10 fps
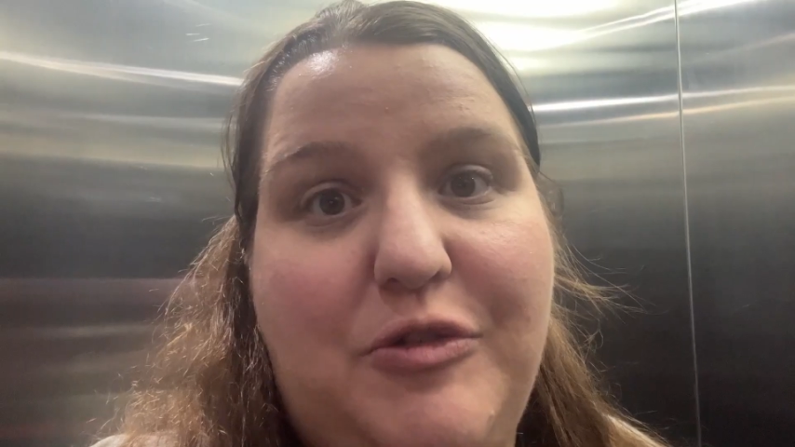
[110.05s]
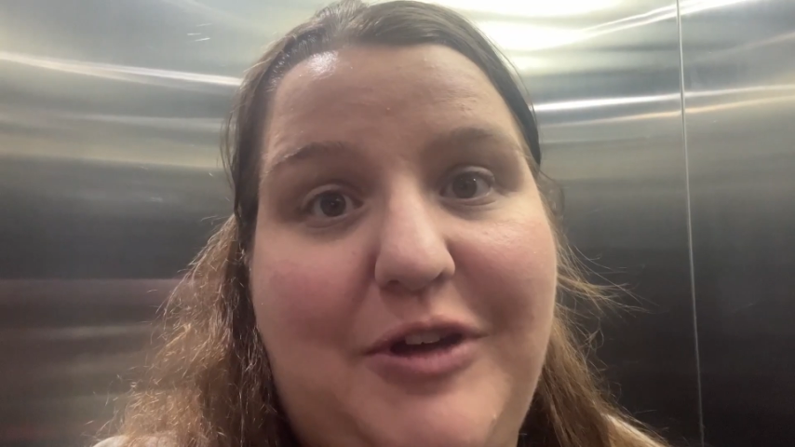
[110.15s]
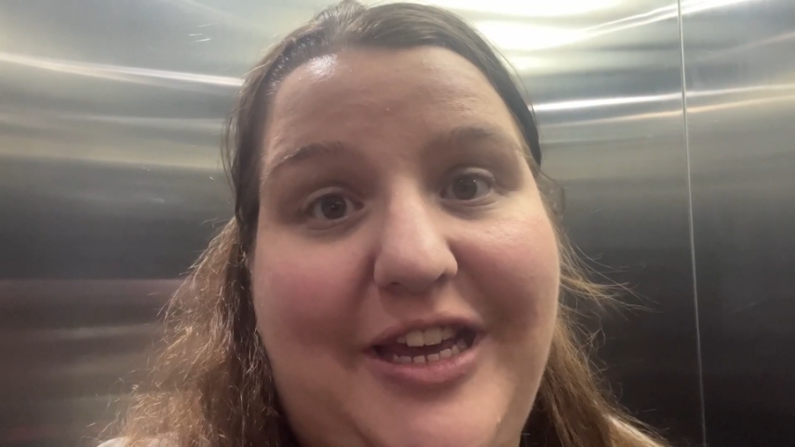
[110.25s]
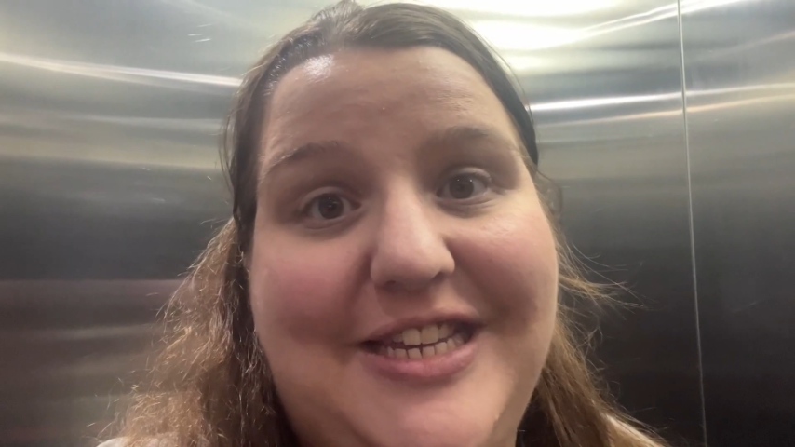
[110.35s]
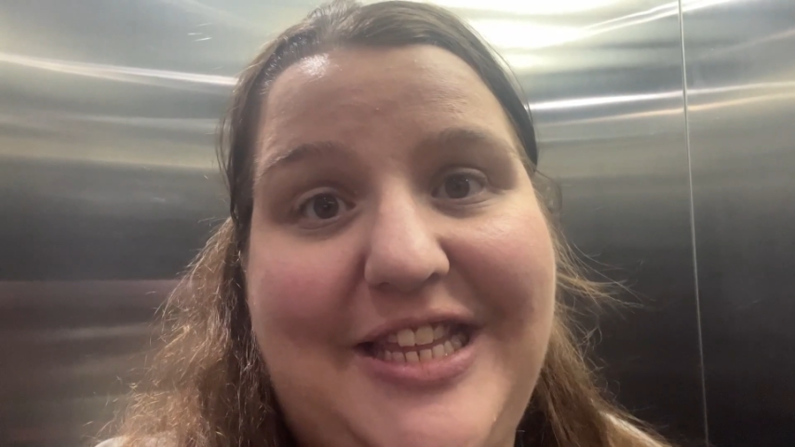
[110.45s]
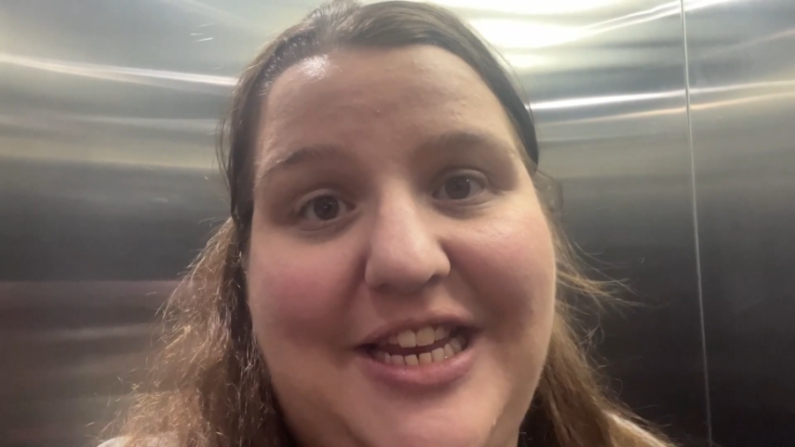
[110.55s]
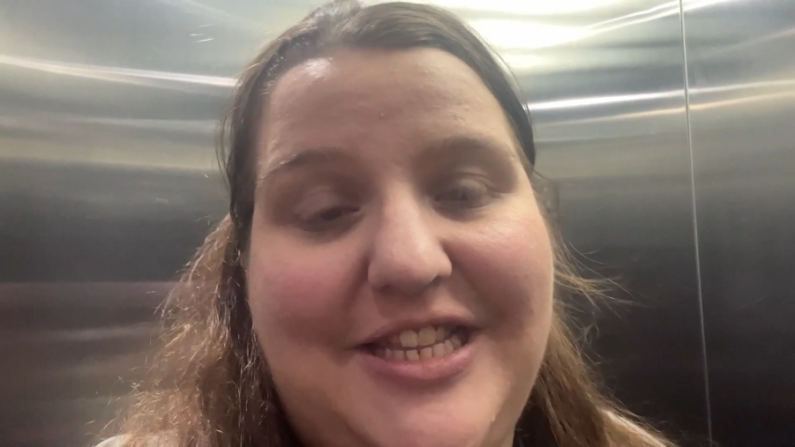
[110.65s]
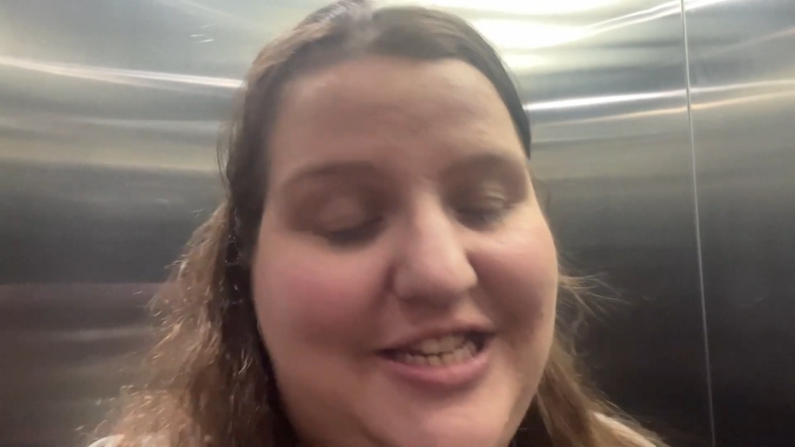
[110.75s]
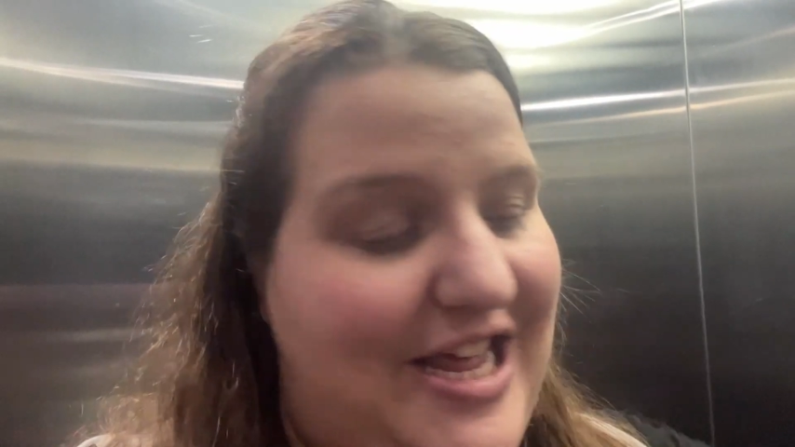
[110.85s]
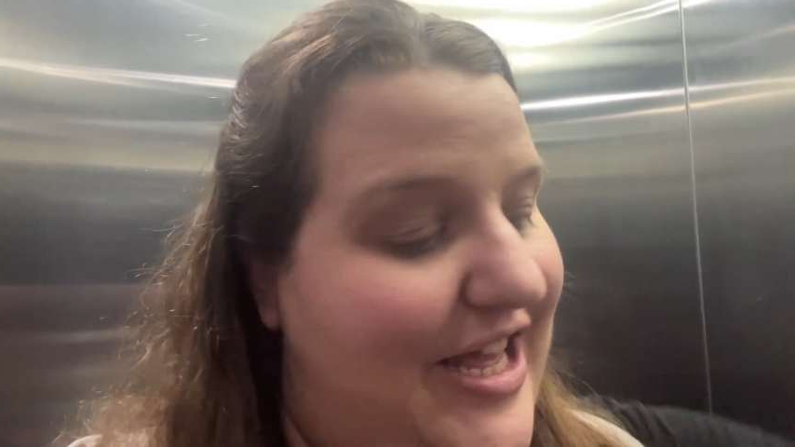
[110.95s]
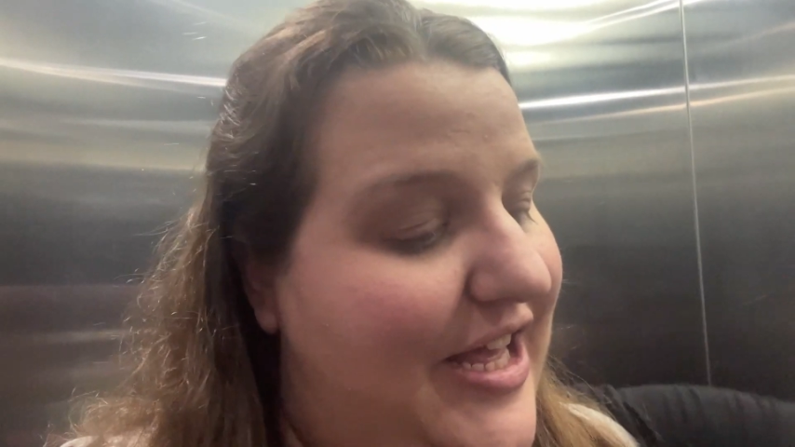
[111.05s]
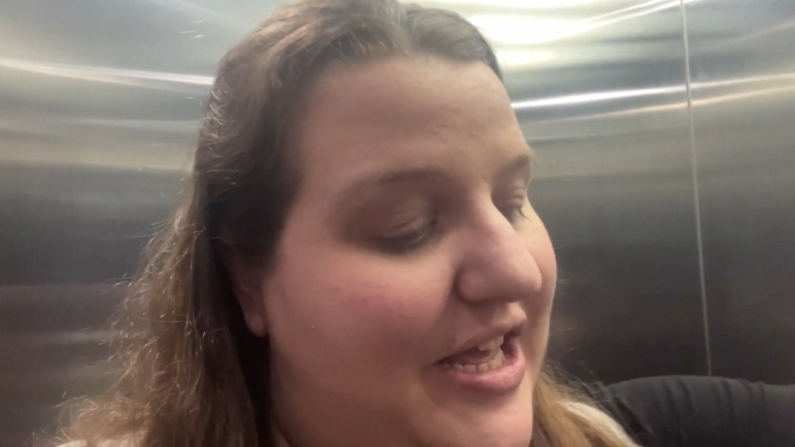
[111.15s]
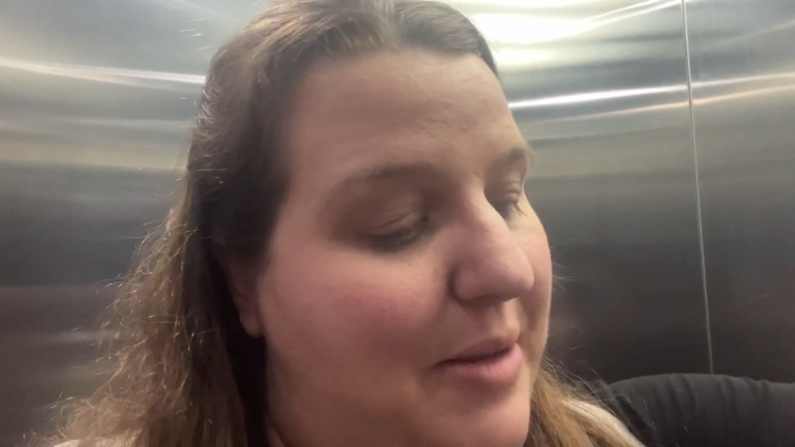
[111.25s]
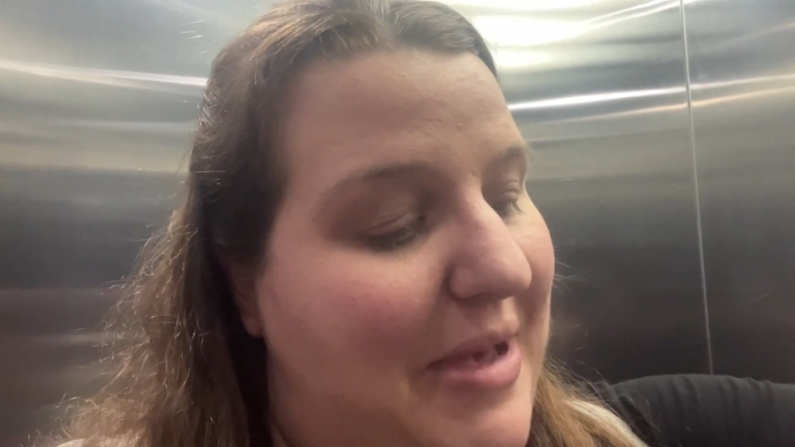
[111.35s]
Right, it's the end of the day, I'm